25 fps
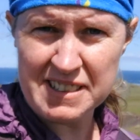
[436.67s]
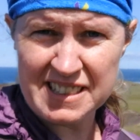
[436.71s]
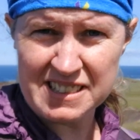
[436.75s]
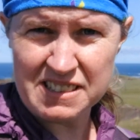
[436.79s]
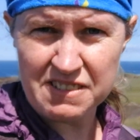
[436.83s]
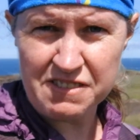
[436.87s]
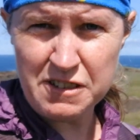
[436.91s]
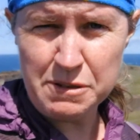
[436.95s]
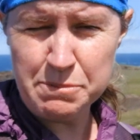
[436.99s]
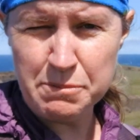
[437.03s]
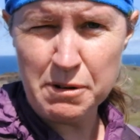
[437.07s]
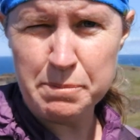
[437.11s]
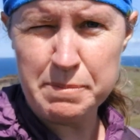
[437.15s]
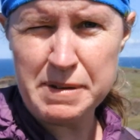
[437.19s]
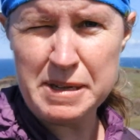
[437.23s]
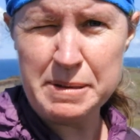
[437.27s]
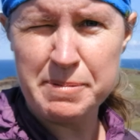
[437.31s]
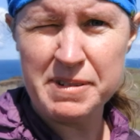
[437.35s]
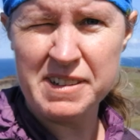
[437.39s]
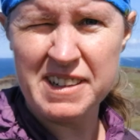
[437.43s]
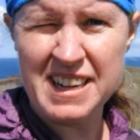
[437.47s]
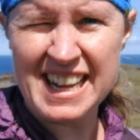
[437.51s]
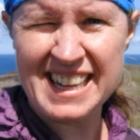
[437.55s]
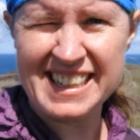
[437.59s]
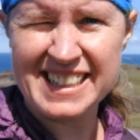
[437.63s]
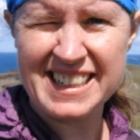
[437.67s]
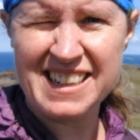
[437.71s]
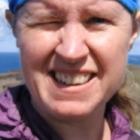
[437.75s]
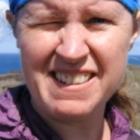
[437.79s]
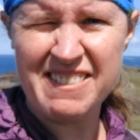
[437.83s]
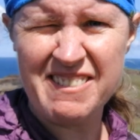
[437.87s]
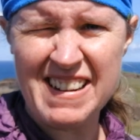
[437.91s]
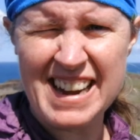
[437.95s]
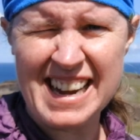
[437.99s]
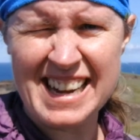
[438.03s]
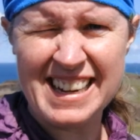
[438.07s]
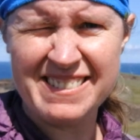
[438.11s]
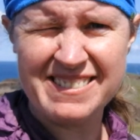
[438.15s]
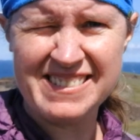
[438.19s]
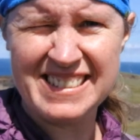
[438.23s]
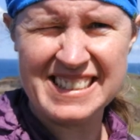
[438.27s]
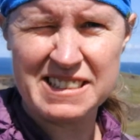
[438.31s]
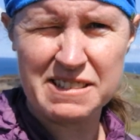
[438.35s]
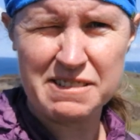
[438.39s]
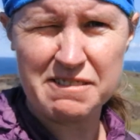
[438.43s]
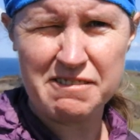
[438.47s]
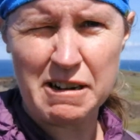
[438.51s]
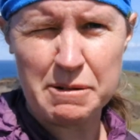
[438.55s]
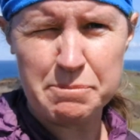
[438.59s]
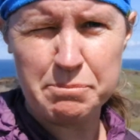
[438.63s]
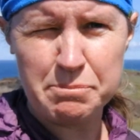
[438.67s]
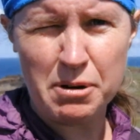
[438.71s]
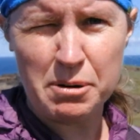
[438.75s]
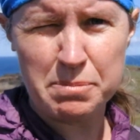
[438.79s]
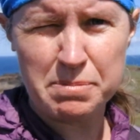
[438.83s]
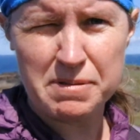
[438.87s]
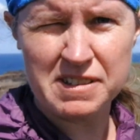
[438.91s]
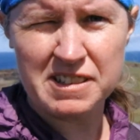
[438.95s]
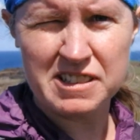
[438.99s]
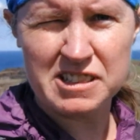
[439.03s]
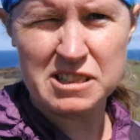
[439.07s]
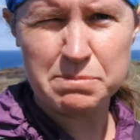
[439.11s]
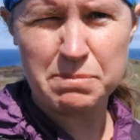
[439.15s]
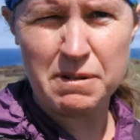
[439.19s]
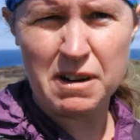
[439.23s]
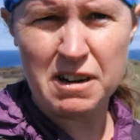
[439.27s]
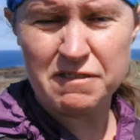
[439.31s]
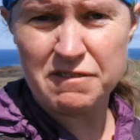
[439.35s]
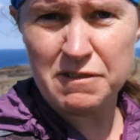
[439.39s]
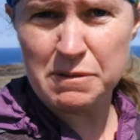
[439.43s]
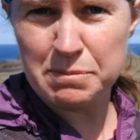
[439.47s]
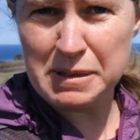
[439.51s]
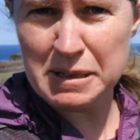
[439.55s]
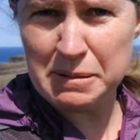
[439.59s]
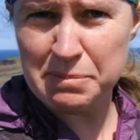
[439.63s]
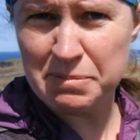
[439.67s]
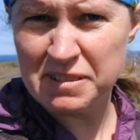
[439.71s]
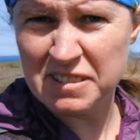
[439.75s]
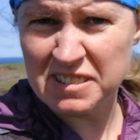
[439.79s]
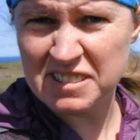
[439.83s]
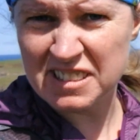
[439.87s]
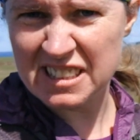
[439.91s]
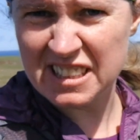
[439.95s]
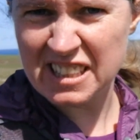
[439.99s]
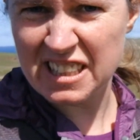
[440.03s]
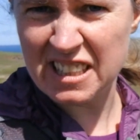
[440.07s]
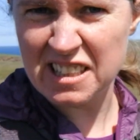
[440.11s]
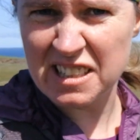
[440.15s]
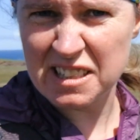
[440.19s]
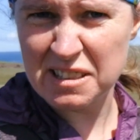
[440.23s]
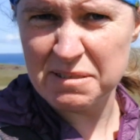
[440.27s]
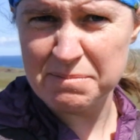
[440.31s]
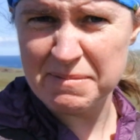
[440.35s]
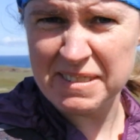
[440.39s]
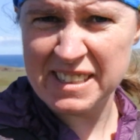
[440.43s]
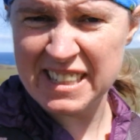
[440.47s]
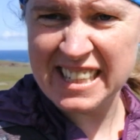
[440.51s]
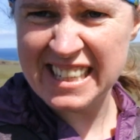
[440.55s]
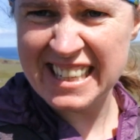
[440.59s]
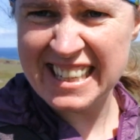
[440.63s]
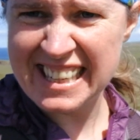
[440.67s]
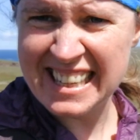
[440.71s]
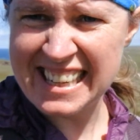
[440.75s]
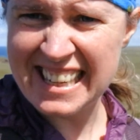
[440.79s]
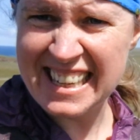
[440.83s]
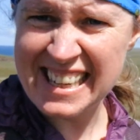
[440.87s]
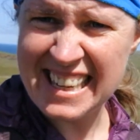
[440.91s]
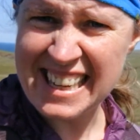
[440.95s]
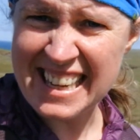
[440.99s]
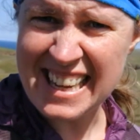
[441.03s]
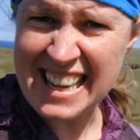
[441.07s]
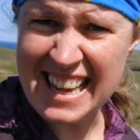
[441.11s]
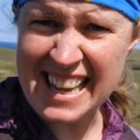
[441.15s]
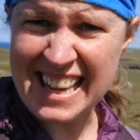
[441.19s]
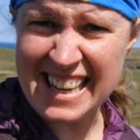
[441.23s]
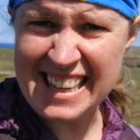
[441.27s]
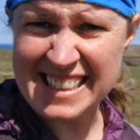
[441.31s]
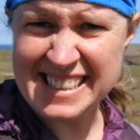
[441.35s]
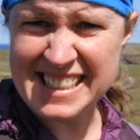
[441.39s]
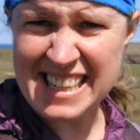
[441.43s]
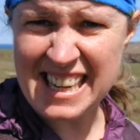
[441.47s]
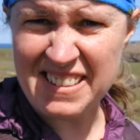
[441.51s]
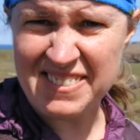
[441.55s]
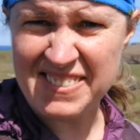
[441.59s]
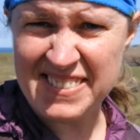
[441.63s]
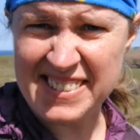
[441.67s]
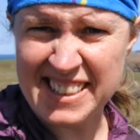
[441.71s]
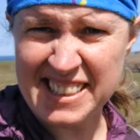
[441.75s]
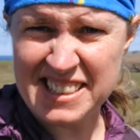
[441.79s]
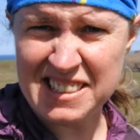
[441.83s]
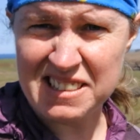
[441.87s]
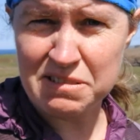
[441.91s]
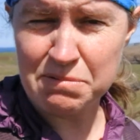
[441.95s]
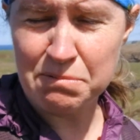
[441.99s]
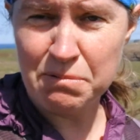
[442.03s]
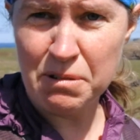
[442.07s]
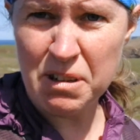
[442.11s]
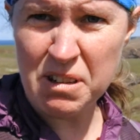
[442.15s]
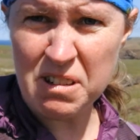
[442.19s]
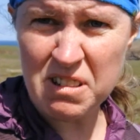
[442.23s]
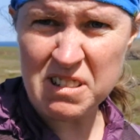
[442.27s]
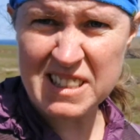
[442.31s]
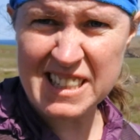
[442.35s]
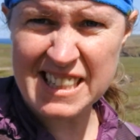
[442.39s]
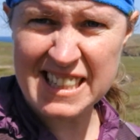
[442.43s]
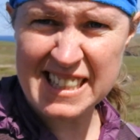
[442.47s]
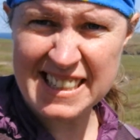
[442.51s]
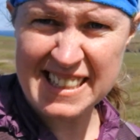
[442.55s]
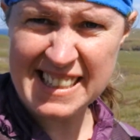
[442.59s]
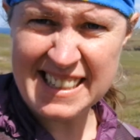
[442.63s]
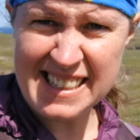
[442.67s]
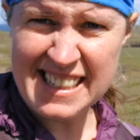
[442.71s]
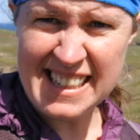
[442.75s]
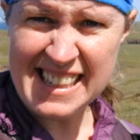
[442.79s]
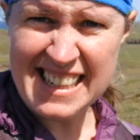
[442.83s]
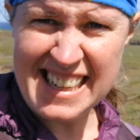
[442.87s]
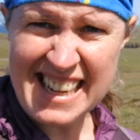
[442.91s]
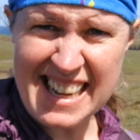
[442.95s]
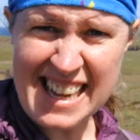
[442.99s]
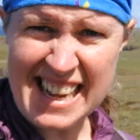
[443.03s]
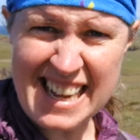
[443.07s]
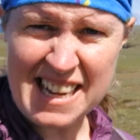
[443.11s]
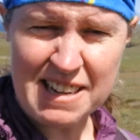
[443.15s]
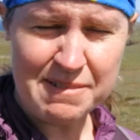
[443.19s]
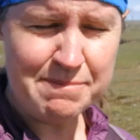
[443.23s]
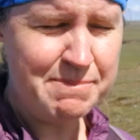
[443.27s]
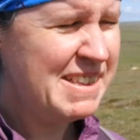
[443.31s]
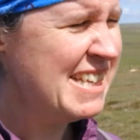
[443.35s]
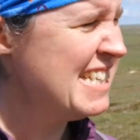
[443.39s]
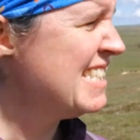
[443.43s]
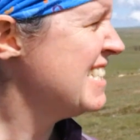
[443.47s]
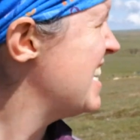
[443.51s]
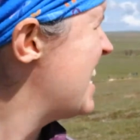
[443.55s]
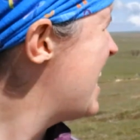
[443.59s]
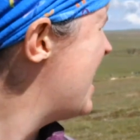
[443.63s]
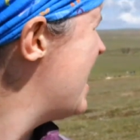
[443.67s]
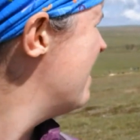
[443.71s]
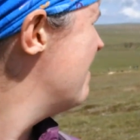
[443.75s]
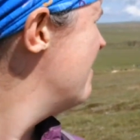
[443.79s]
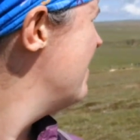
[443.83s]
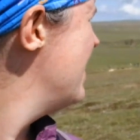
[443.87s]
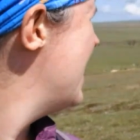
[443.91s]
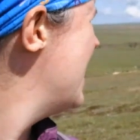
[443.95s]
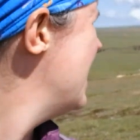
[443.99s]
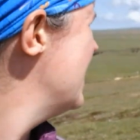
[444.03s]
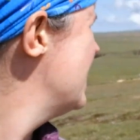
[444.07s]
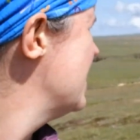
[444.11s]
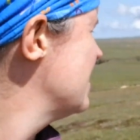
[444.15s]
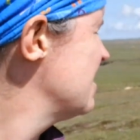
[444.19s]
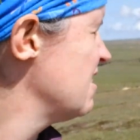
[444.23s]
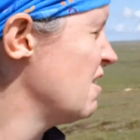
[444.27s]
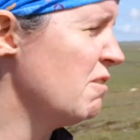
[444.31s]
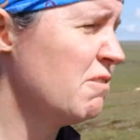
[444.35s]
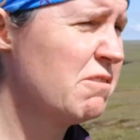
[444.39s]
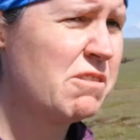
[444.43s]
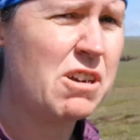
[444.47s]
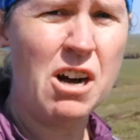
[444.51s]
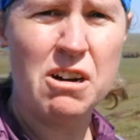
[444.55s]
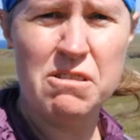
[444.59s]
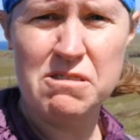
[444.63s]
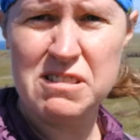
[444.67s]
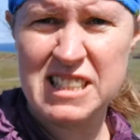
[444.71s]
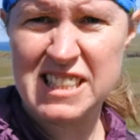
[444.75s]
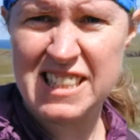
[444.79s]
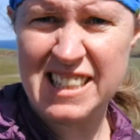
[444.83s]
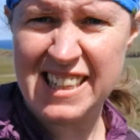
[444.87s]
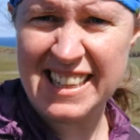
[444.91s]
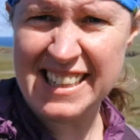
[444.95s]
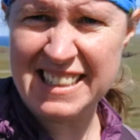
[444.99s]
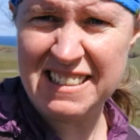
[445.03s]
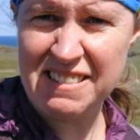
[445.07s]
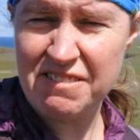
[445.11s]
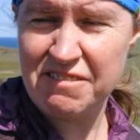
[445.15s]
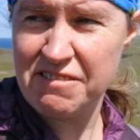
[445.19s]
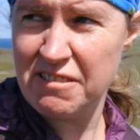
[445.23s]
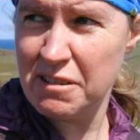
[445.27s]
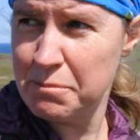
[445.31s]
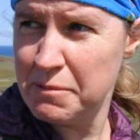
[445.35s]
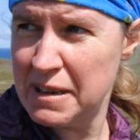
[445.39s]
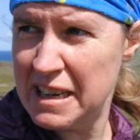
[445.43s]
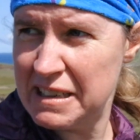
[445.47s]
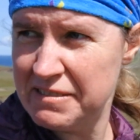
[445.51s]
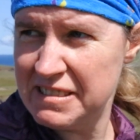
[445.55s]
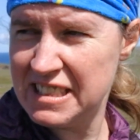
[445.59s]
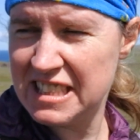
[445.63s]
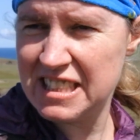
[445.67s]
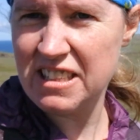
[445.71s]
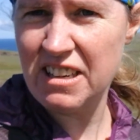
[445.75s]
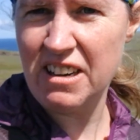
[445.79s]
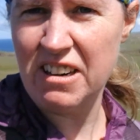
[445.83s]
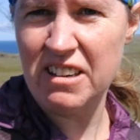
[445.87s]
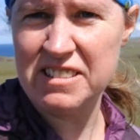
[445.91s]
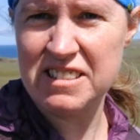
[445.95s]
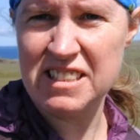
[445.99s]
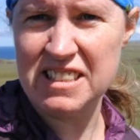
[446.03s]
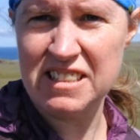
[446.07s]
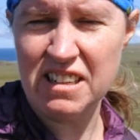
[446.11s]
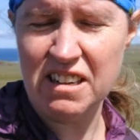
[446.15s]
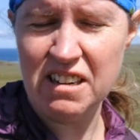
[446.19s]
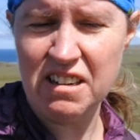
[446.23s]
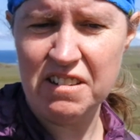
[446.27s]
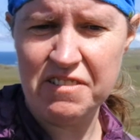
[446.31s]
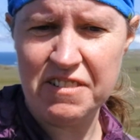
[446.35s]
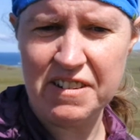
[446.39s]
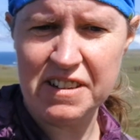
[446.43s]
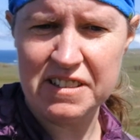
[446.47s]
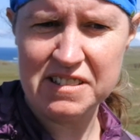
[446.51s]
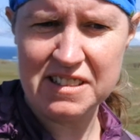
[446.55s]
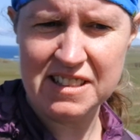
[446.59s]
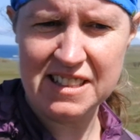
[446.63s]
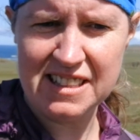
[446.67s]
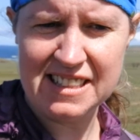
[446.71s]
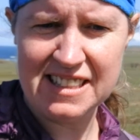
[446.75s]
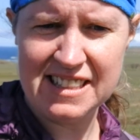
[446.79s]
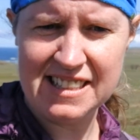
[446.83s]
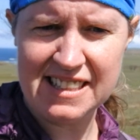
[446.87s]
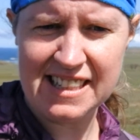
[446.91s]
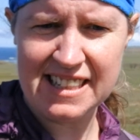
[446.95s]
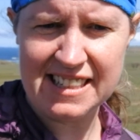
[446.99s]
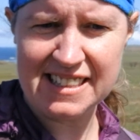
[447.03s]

few more people hanging around. It's quite a popular spot for people to come and have a nice walk. This area, this whole coastline from where we started off on